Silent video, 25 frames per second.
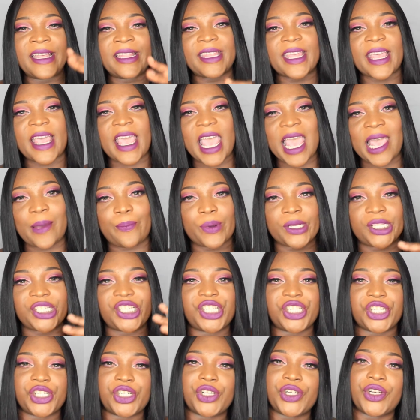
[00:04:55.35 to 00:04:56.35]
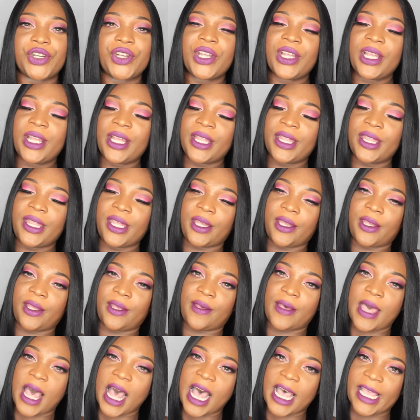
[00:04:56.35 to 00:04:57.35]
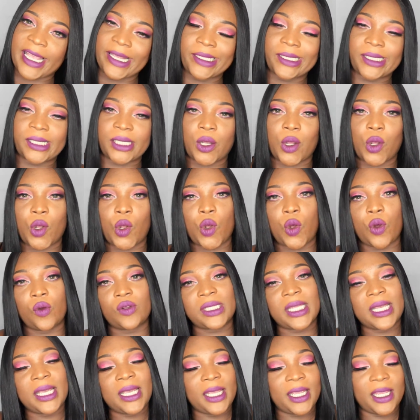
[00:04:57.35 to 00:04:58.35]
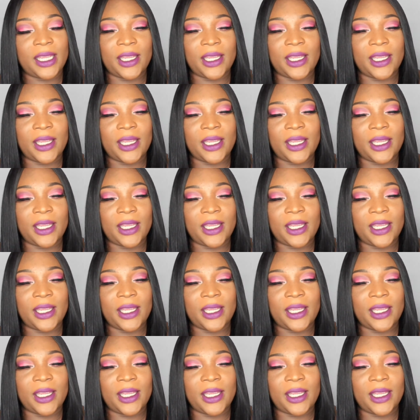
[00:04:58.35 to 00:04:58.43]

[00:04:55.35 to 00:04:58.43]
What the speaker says: the aperture, the ISOs,